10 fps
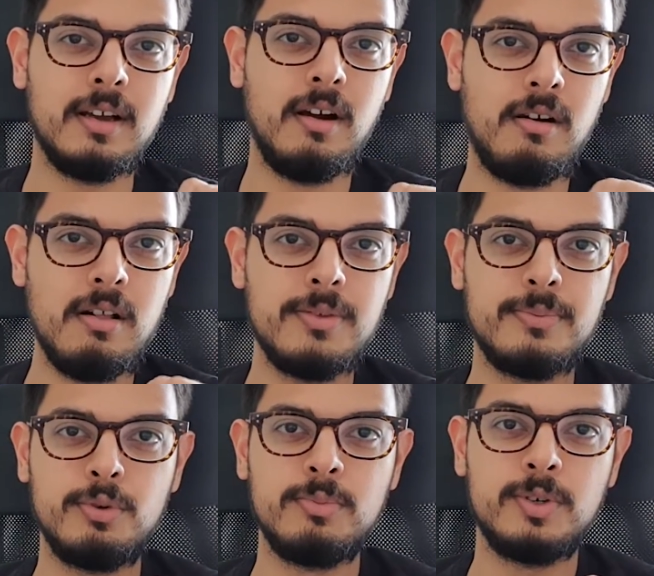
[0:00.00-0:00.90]
all the
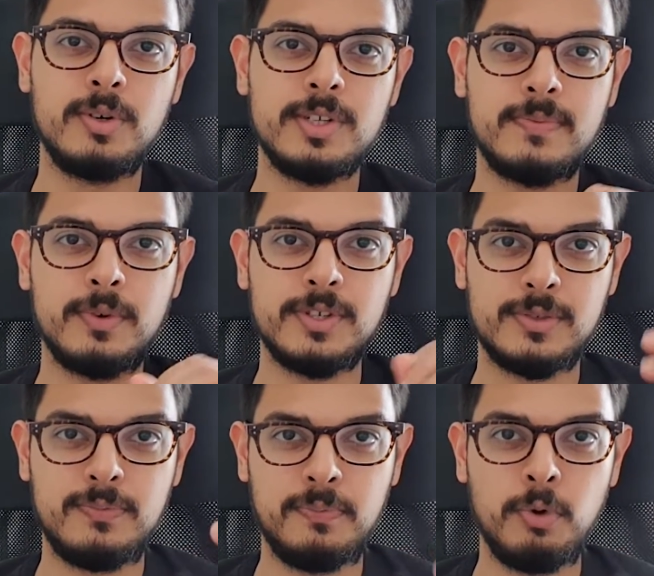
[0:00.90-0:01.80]
room doors, of course,
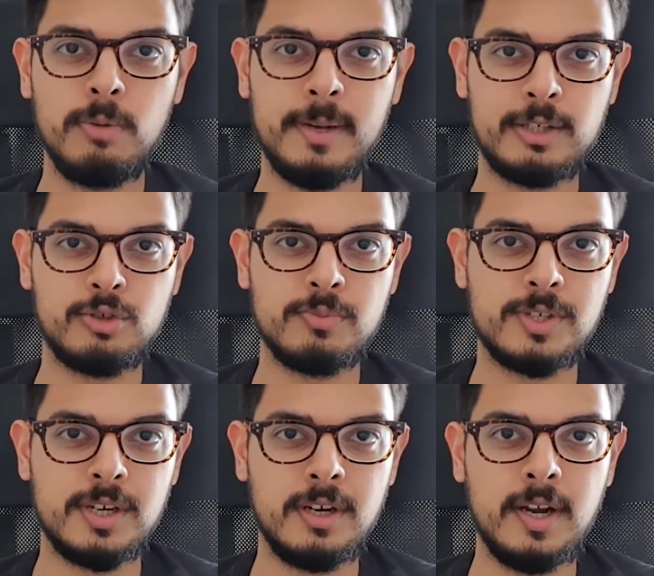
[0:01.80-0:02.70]
there's 4
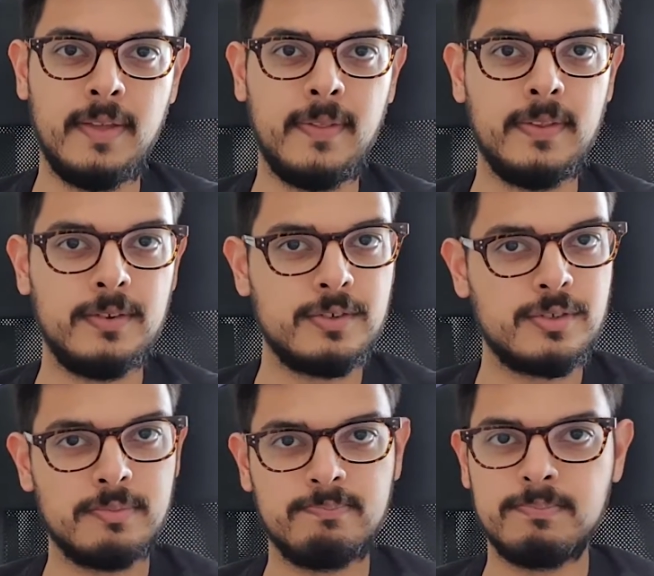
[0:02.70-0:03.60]
bedrooms here, and then
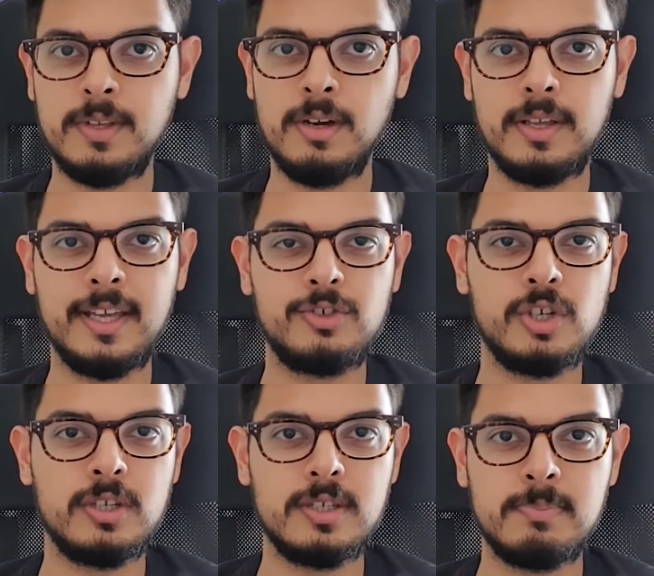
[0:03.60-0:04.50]
there's,
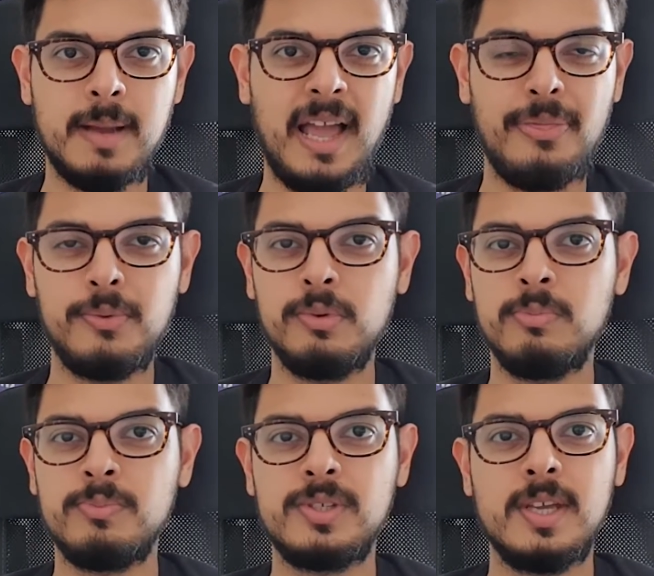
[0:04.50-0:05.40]
kitchens,
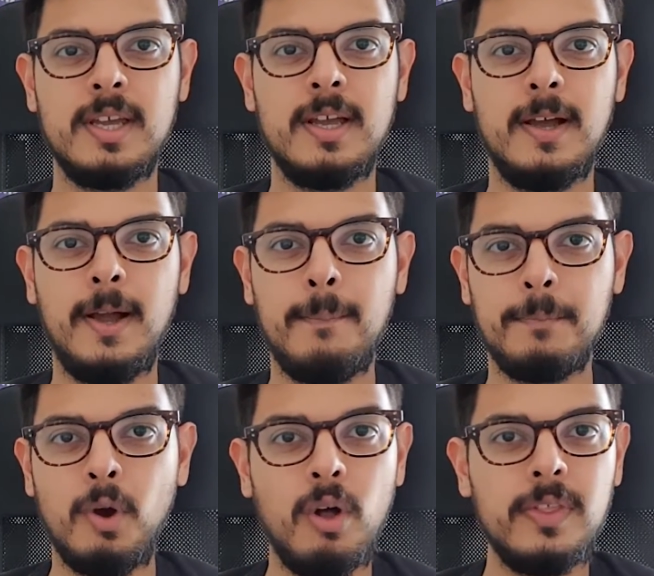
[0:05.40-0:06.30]
bathrooms.
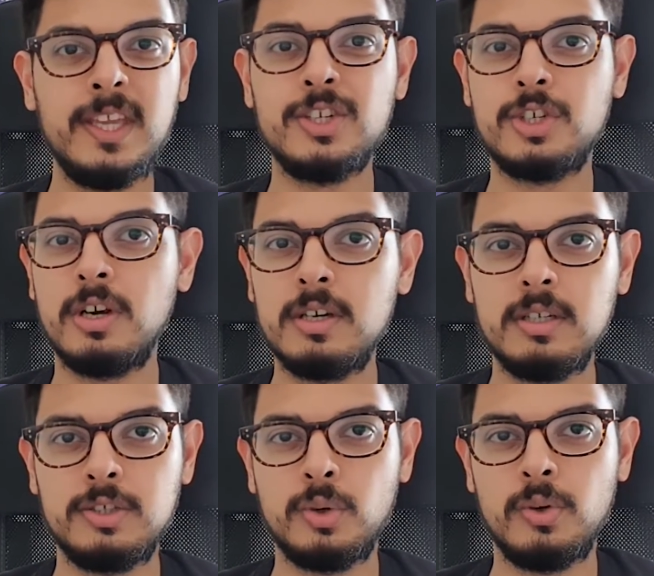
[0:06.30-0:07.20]
All the
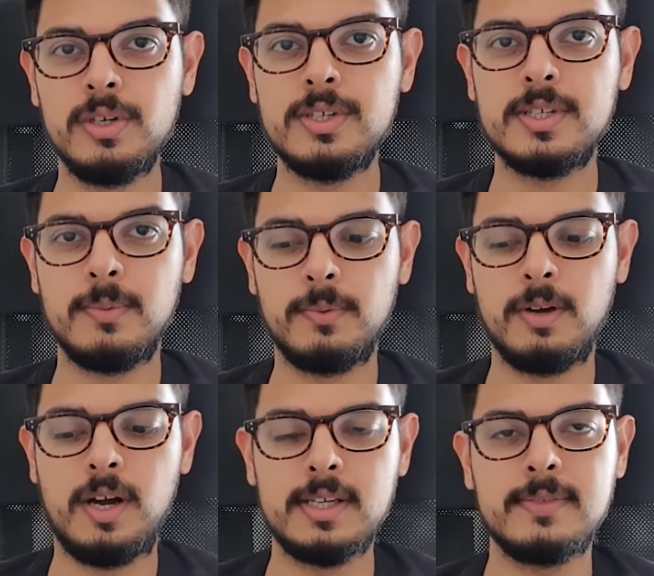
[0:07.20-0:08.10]
internal doors
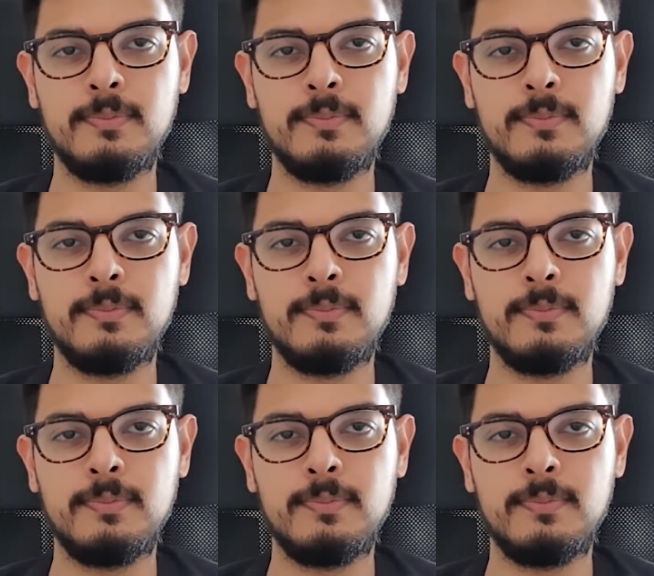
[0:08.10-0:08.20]
cost